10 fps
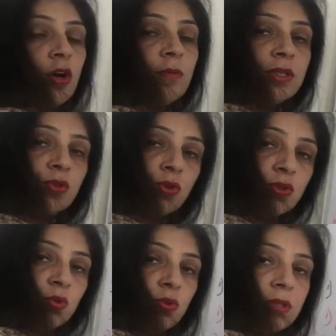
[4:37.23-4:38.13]
commas,
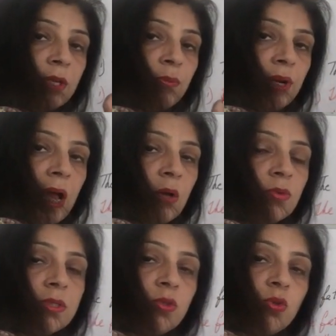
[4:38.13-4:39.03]
those rules and
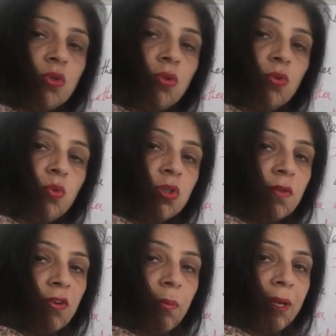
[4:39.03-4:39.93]
pronouns, those rules
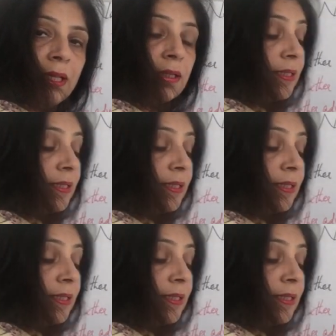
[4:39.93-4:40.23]
will remain the